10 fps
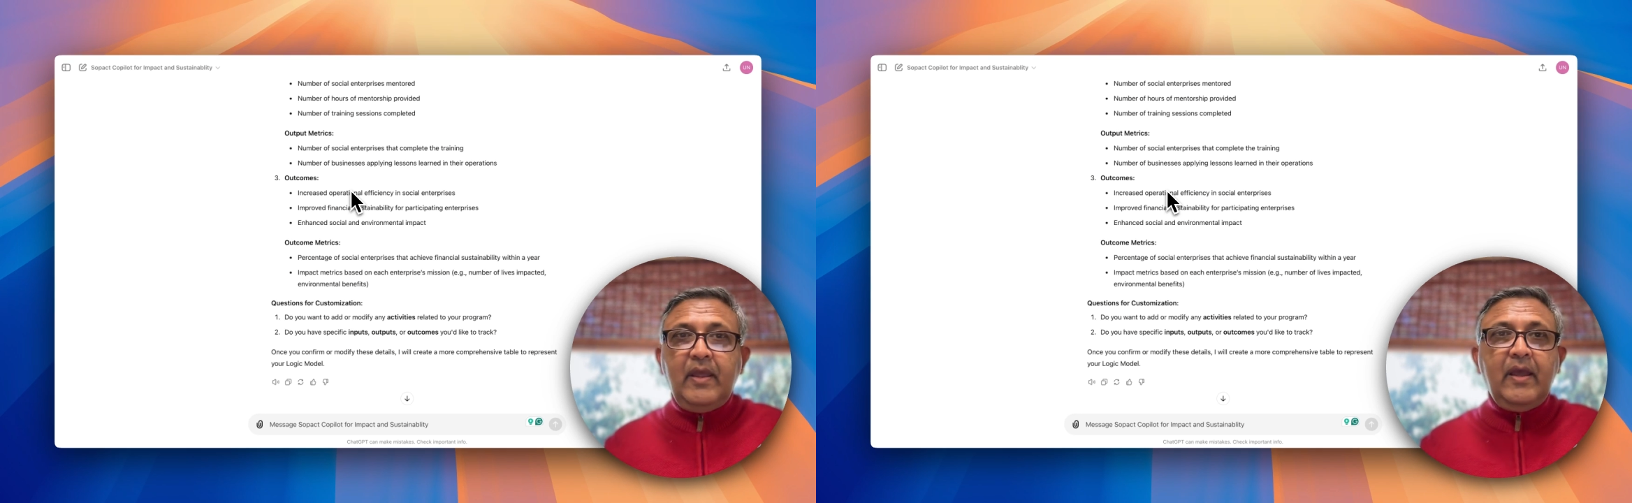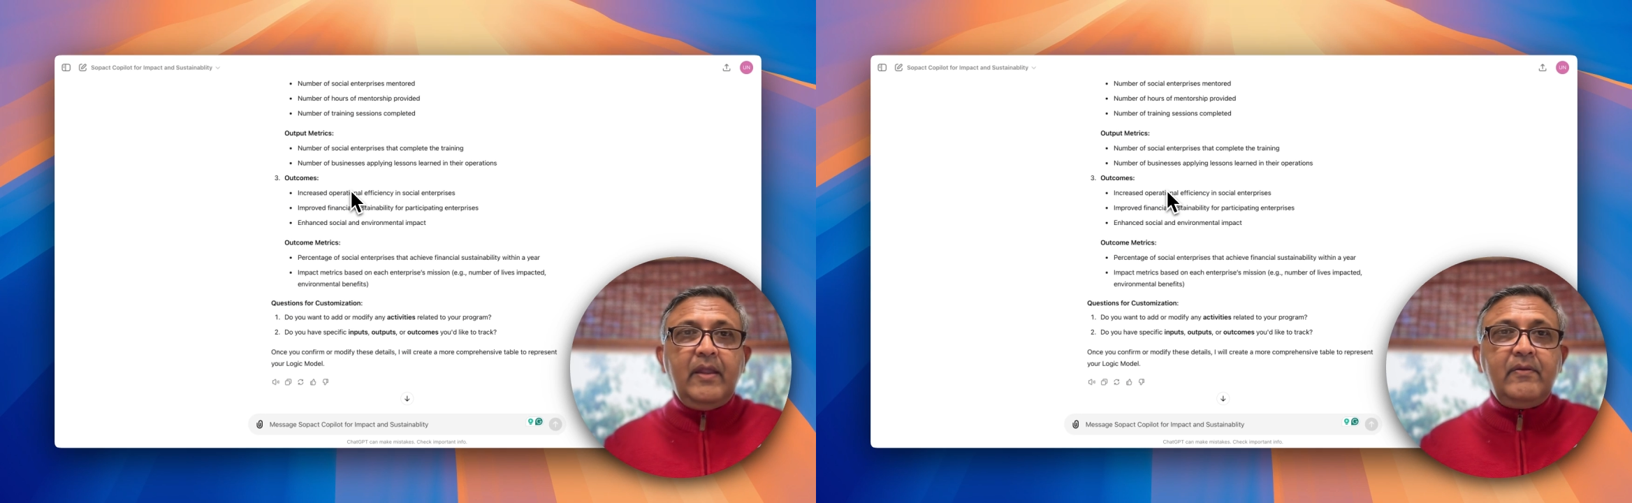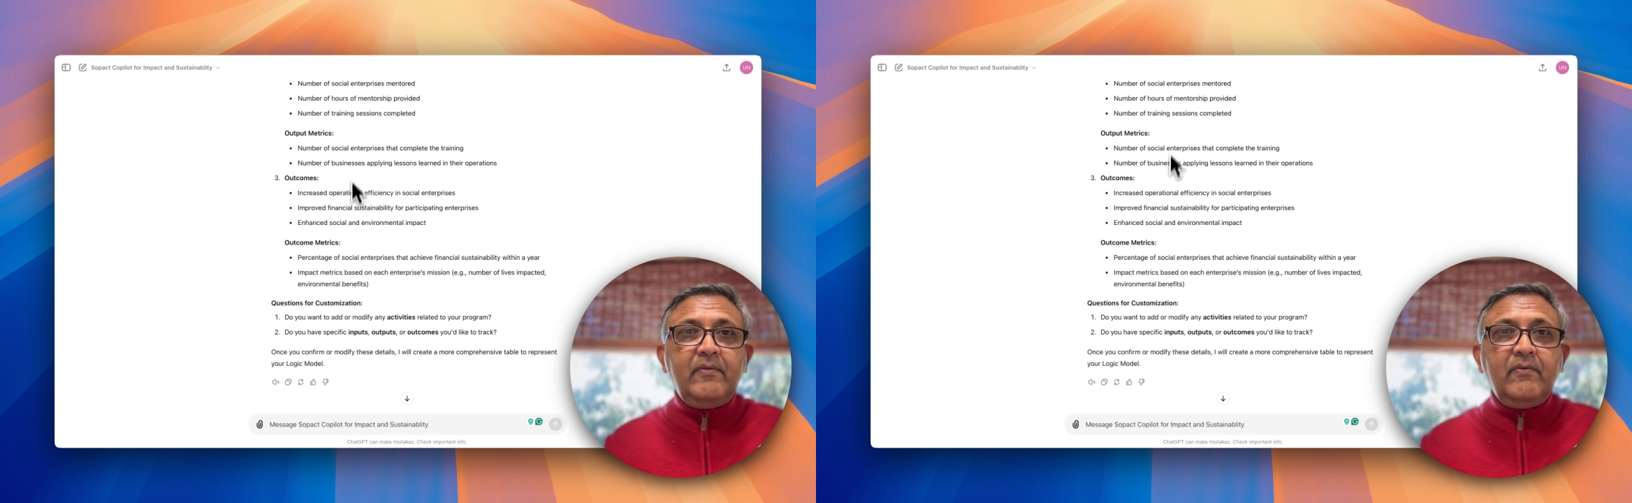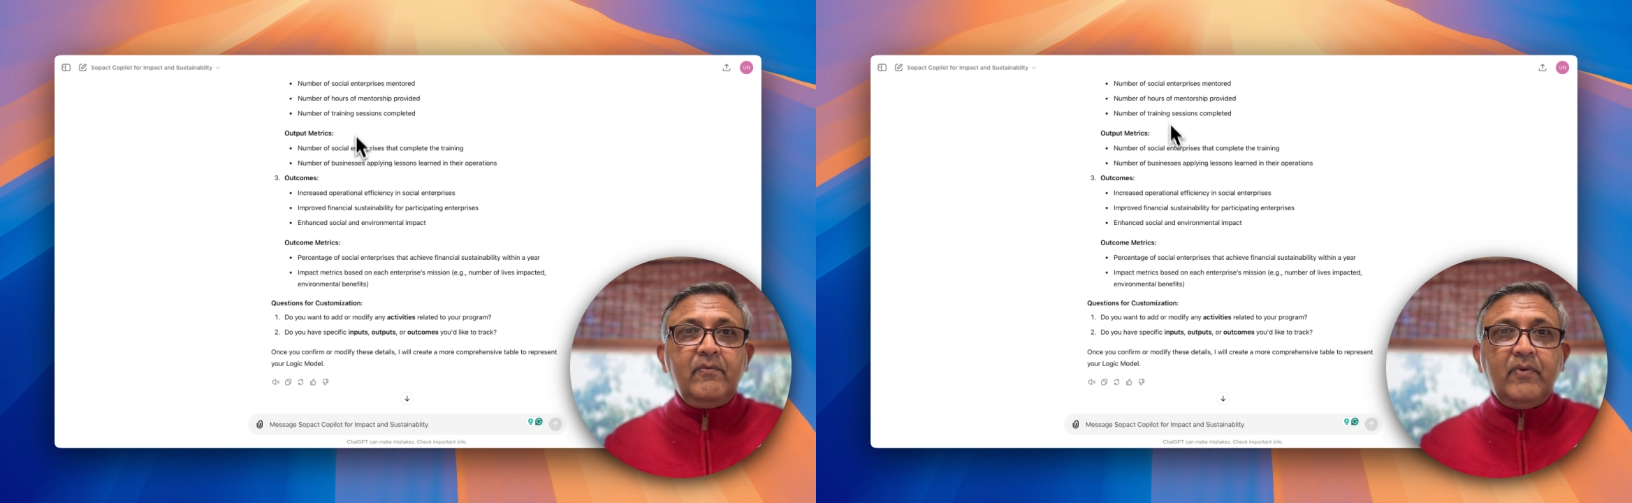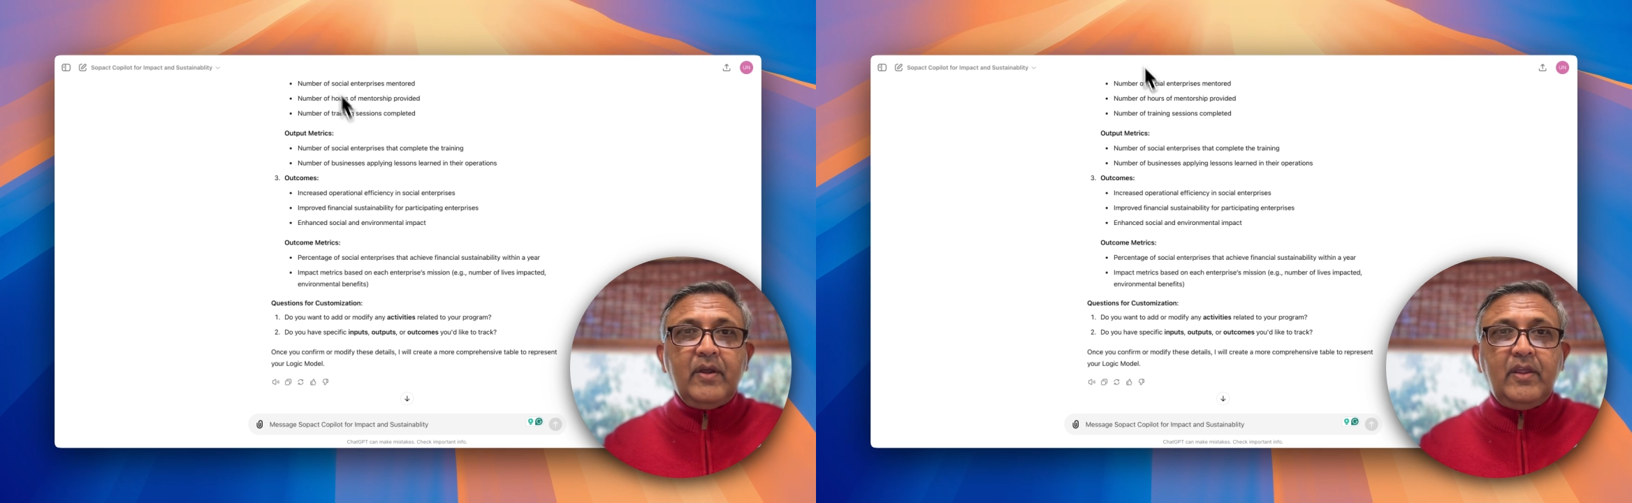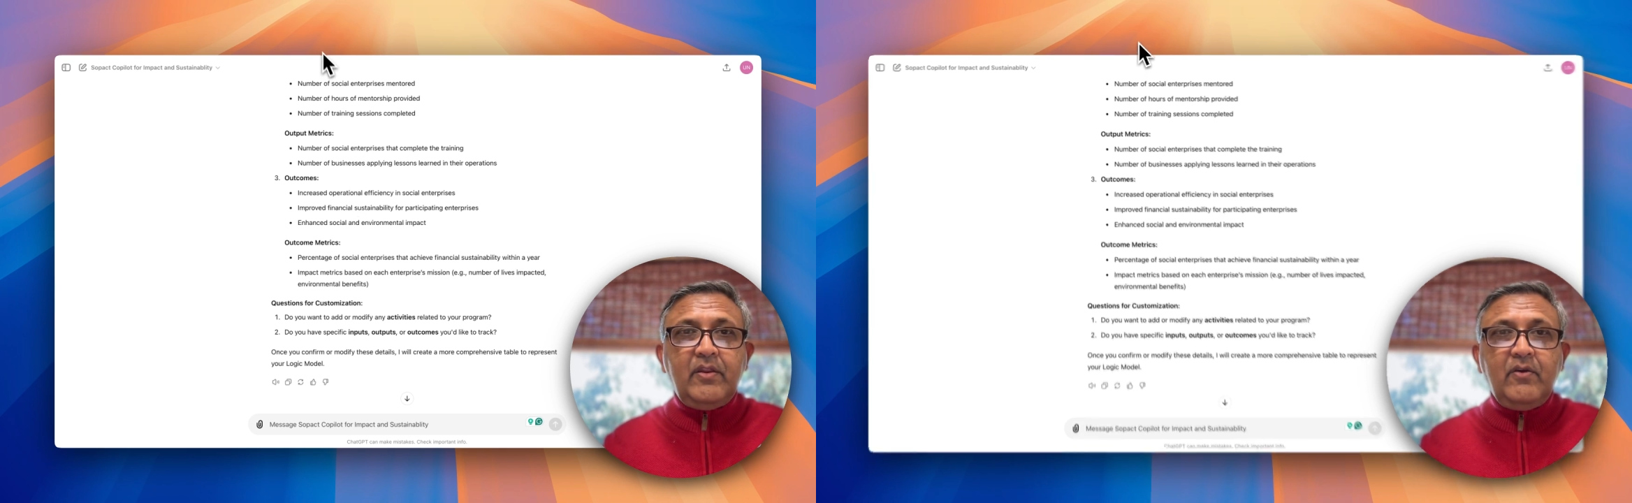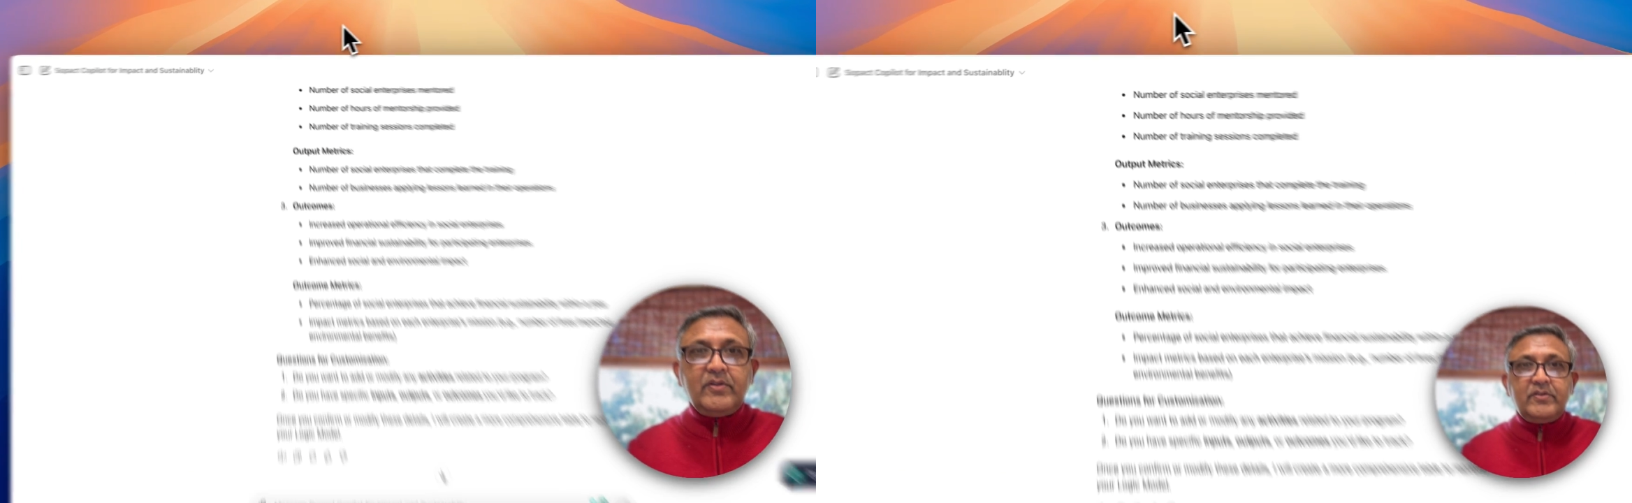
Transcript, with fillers: and work in your